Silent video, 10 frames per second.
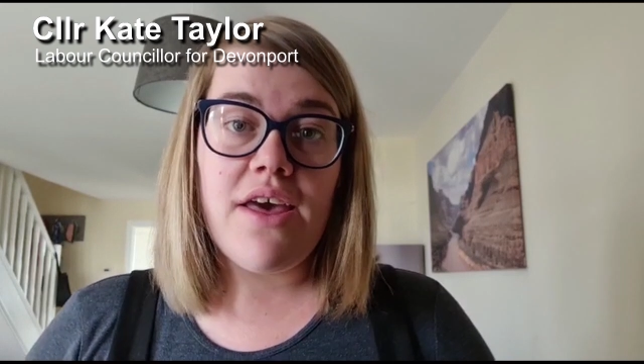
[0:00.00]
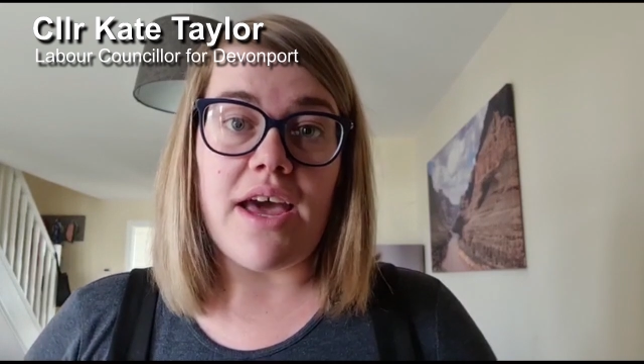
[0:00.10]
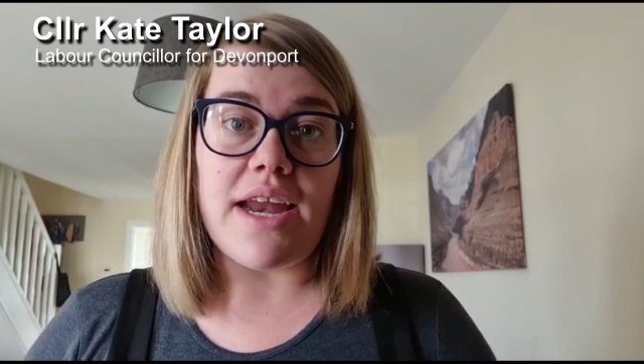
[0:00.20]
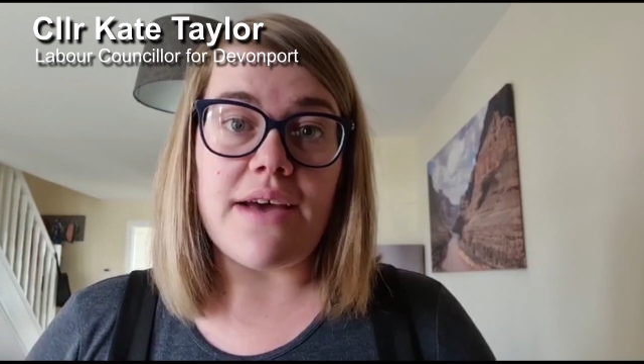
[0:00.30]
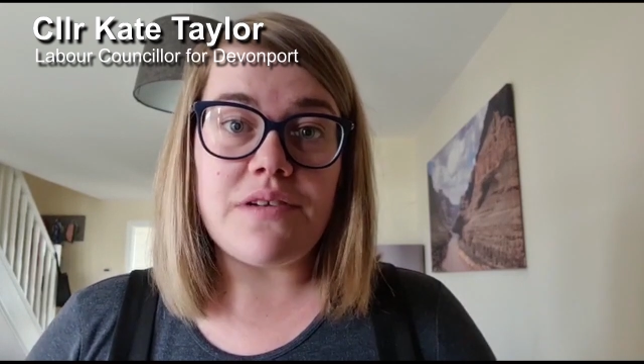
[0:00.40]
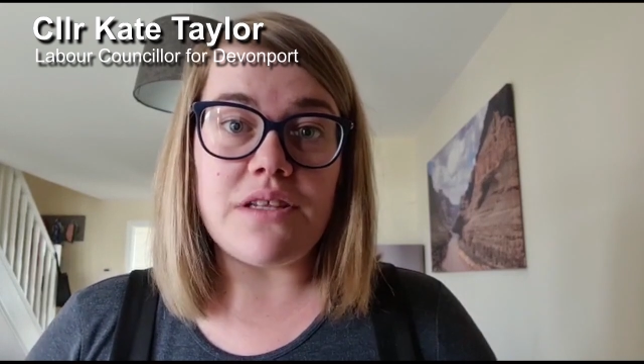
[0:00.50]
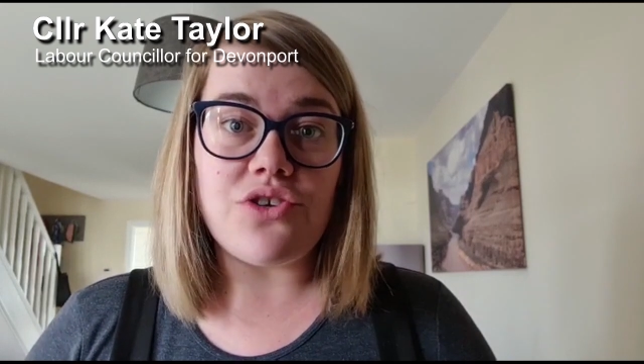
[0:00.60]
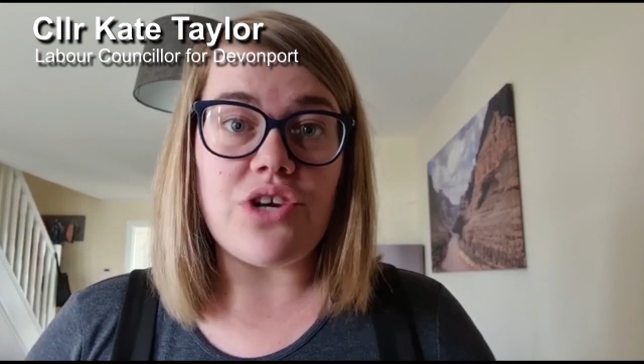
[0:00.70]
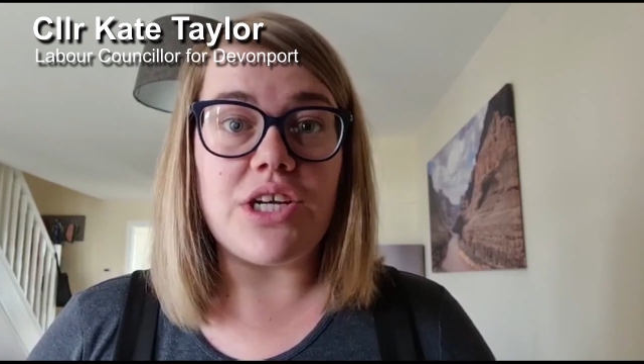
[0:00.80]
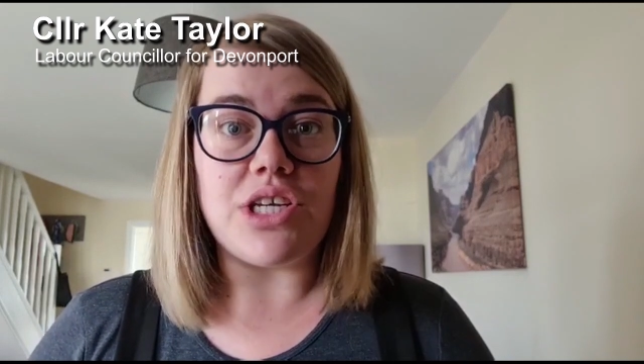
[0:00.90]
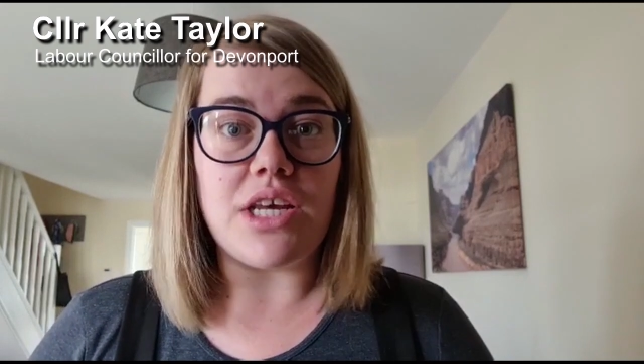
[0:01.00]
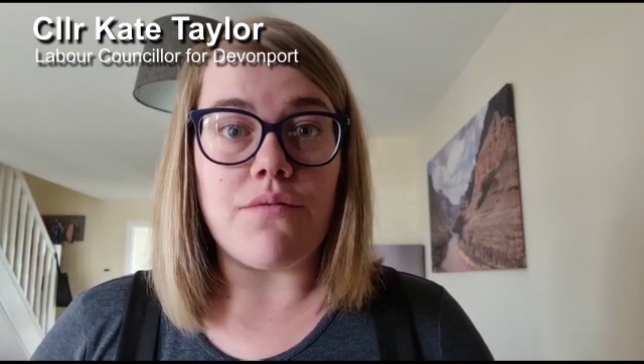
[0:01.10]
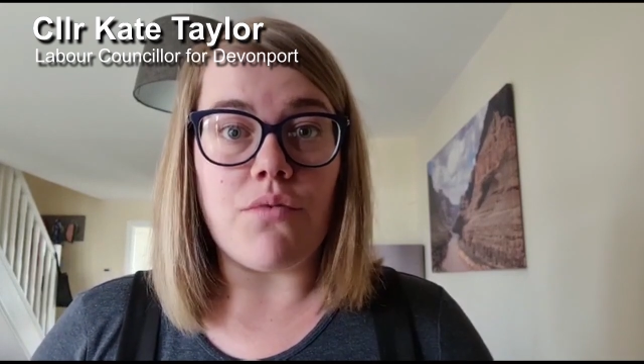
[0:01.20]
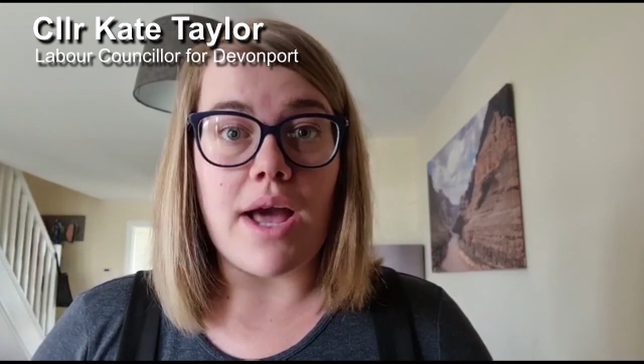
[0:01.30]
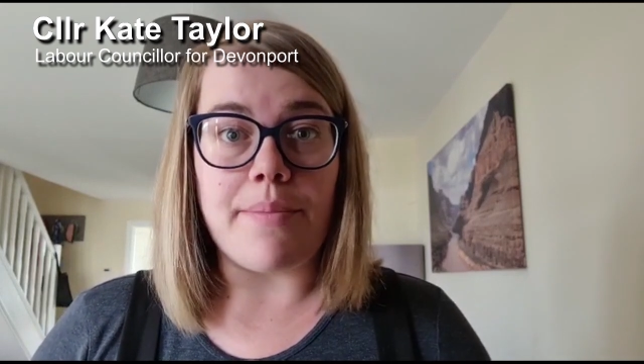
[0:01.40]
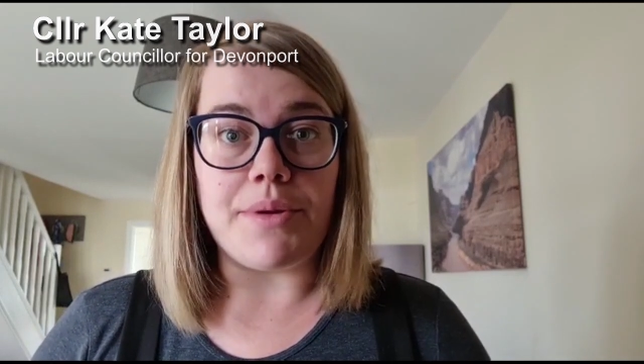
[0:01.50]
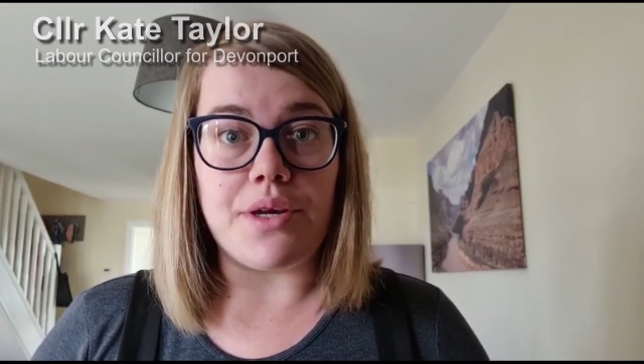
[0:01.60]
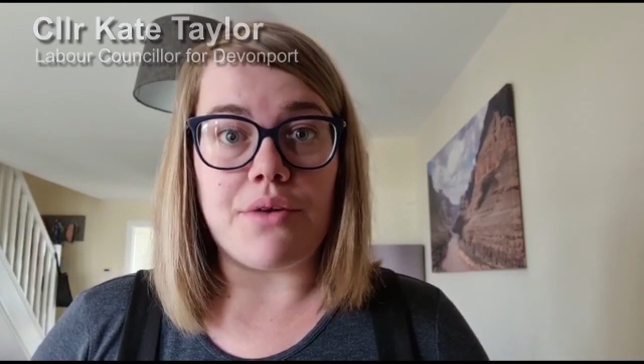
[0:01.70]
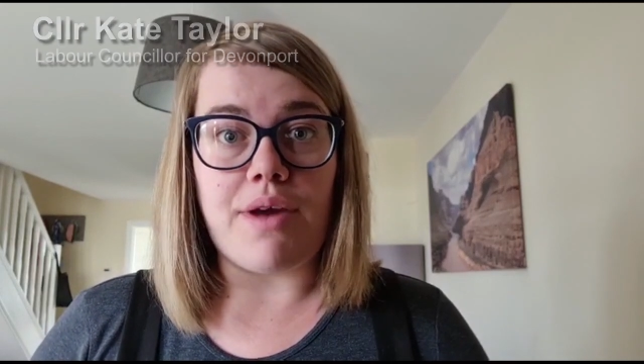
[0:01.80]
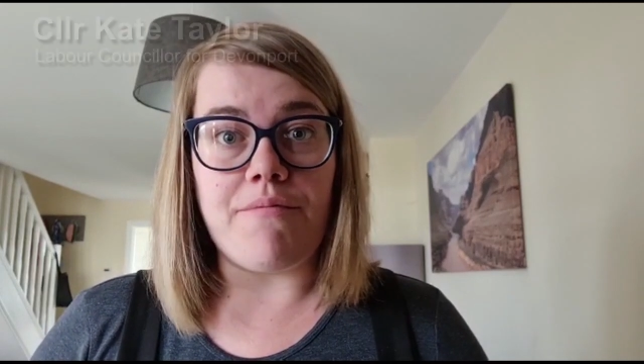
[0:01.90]
and after the tragedy of what happened
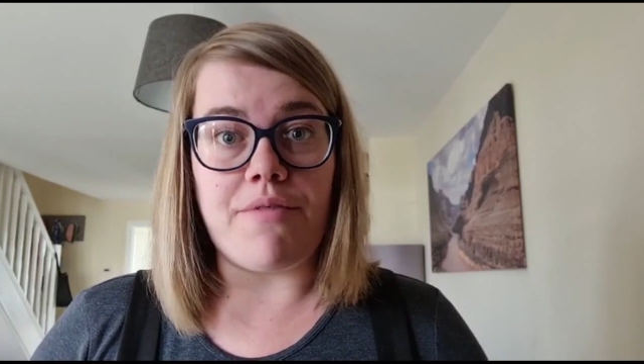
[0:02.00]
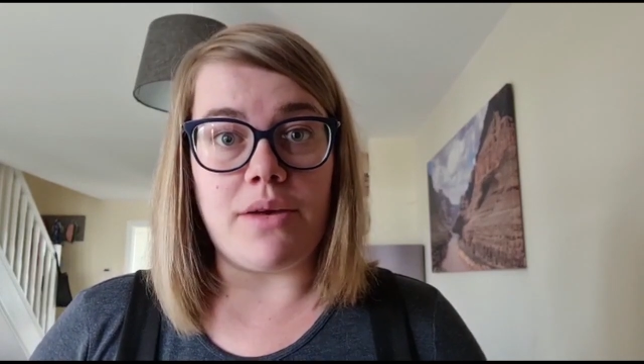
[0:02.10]
at Grenfell,